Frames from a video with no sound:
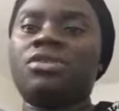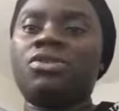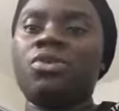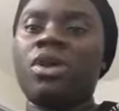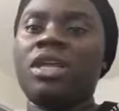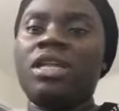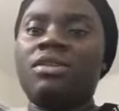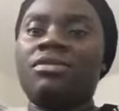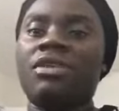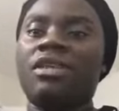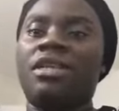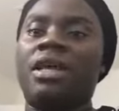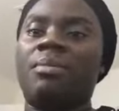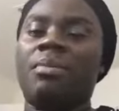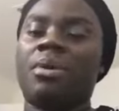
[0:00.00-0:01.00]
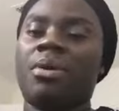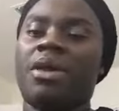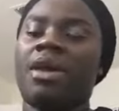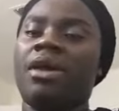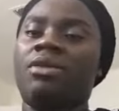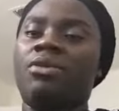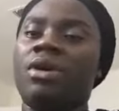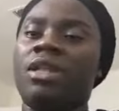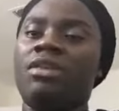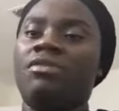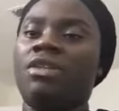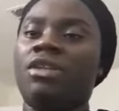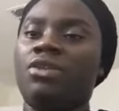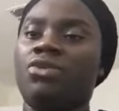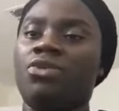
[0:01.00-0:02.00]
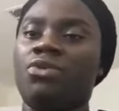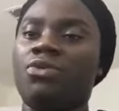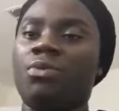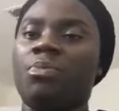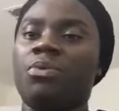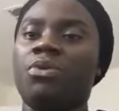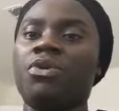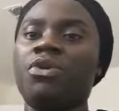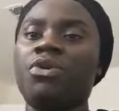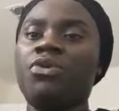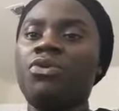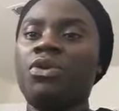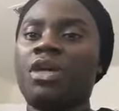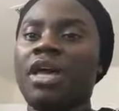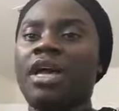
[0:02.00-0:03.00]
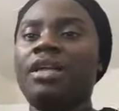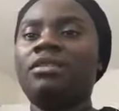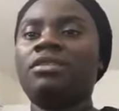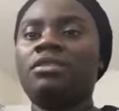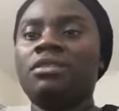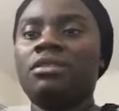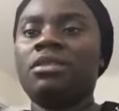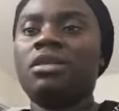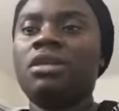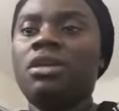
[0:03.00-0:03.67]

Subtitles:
you are living in America, you are living in Europe, you can't